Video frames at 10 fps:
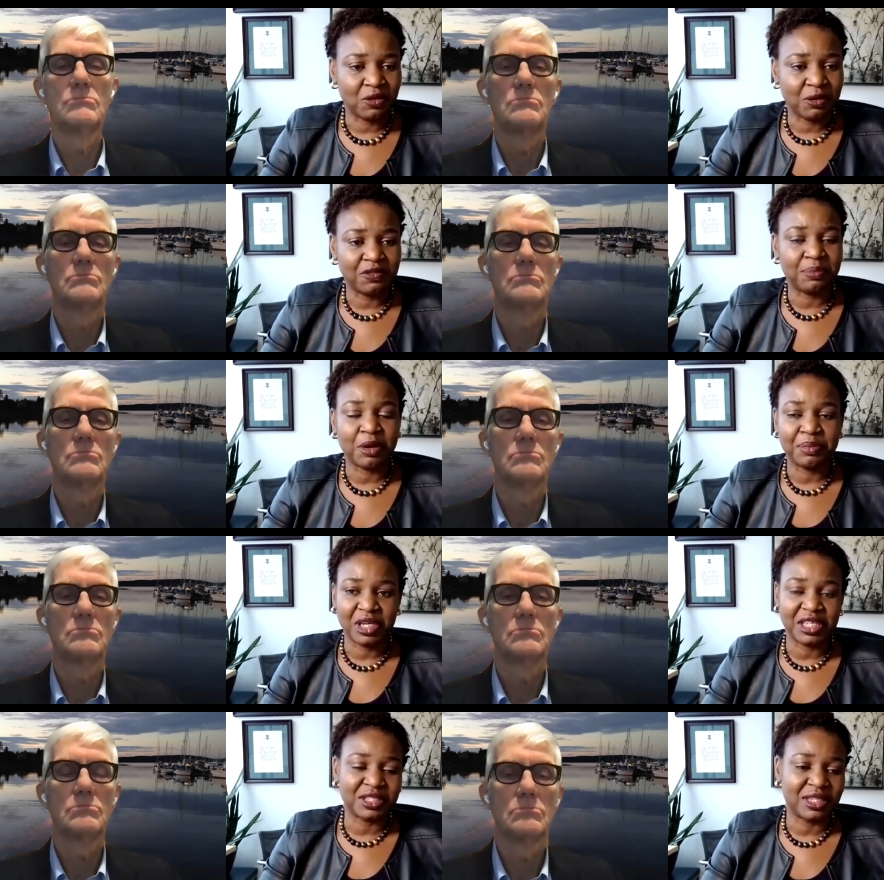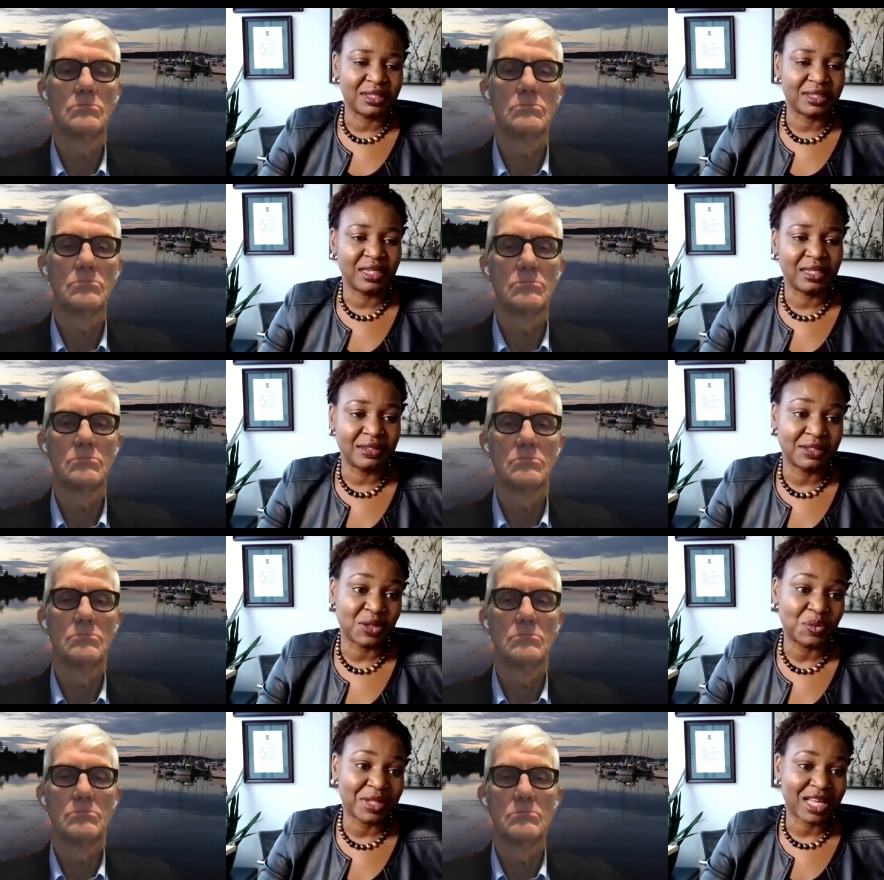Speaker 1: for, for populations. And
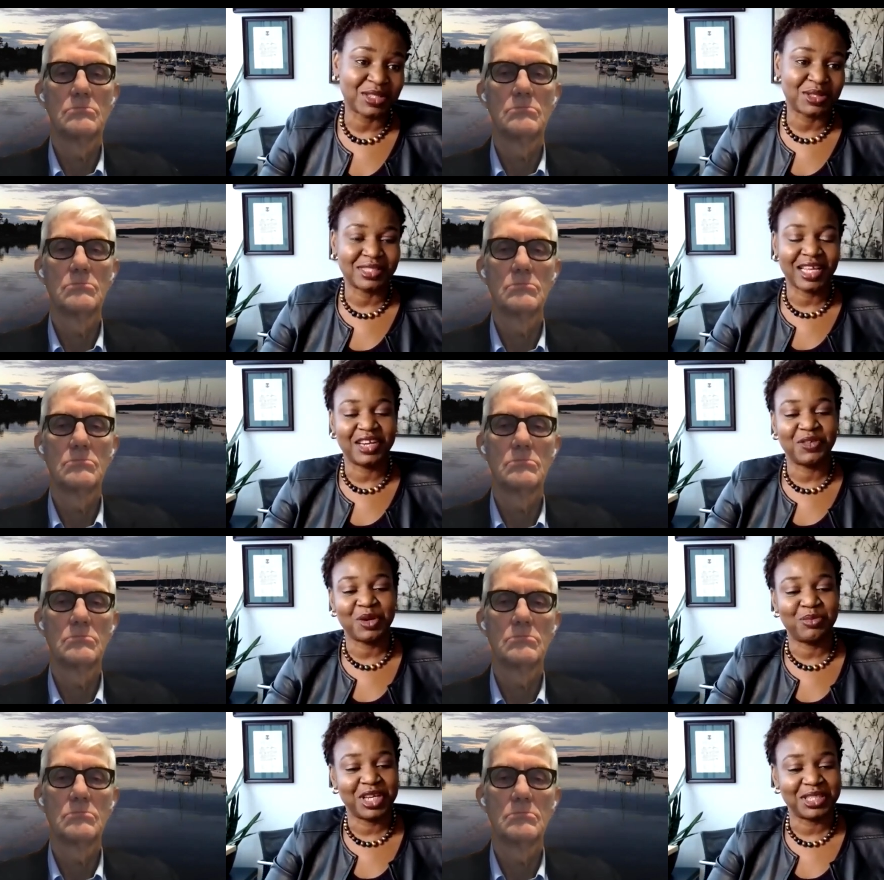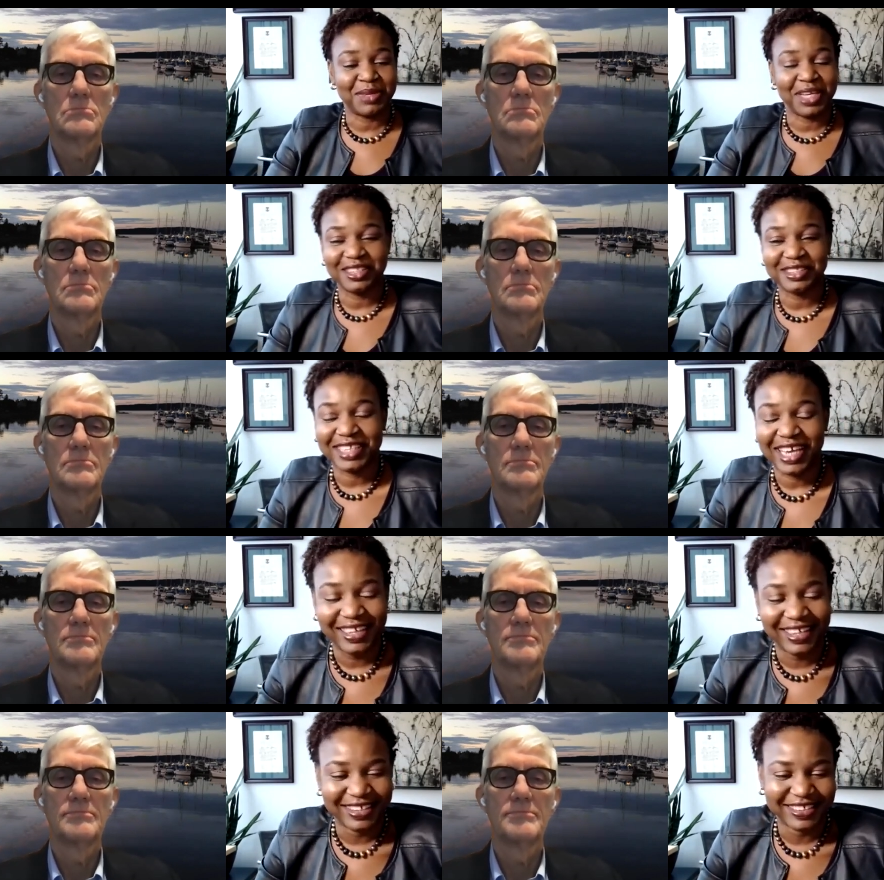so that's kind of what brings me here today.
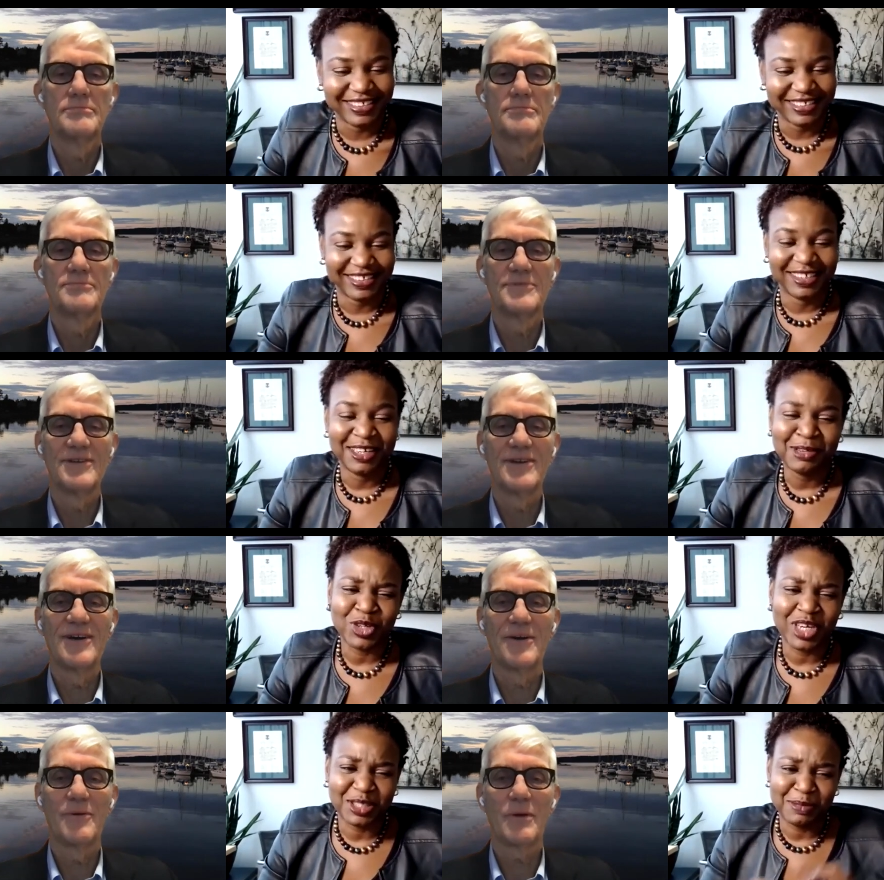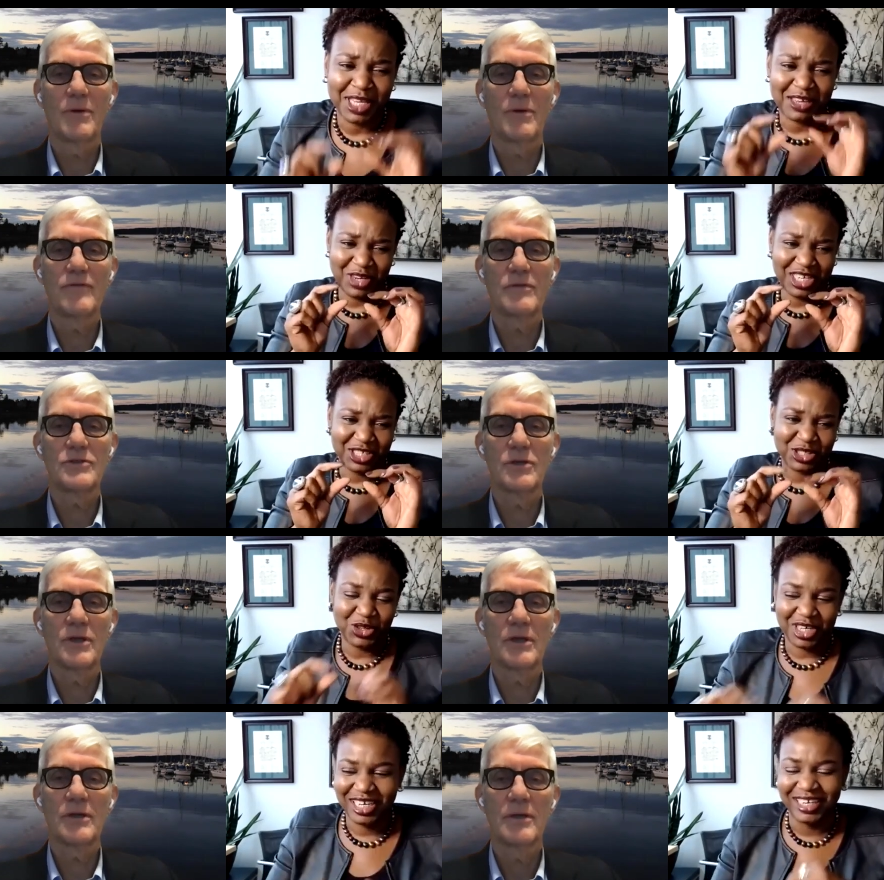Oh, what a wonderful journey.